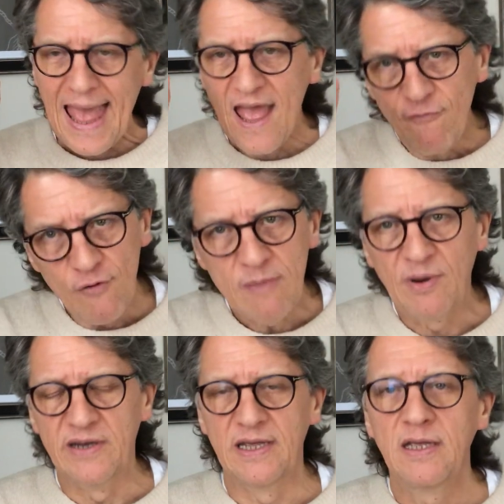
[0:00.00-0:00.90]

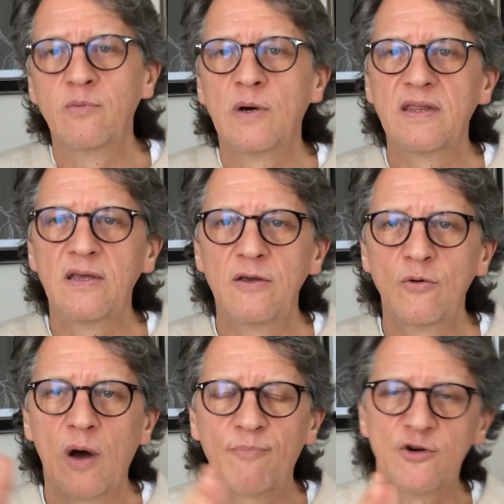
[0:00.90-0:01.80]
Everybody, whether
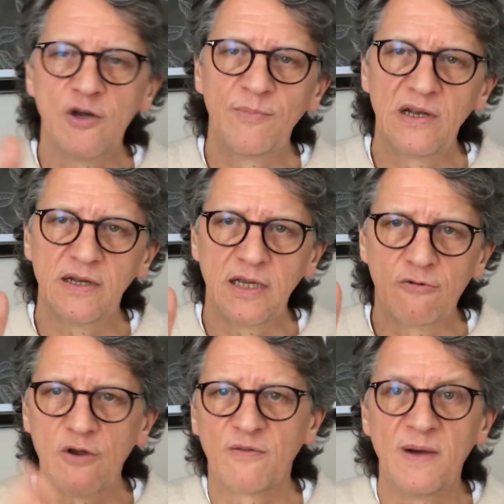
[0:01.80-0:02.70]
you are predominantly
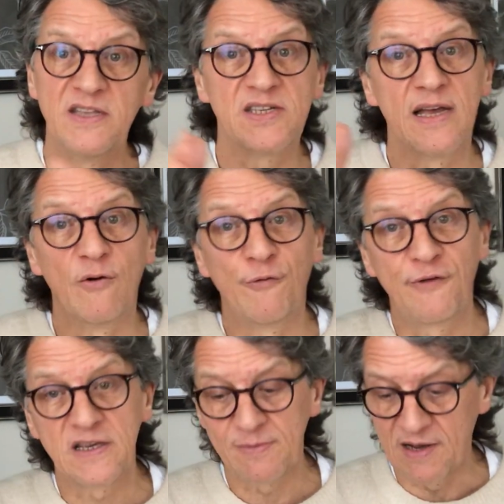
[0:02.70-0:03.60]
growth mindset or
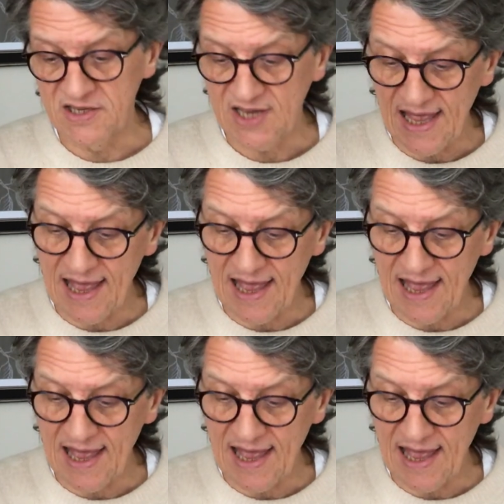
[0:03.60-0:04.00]
fixed mindset,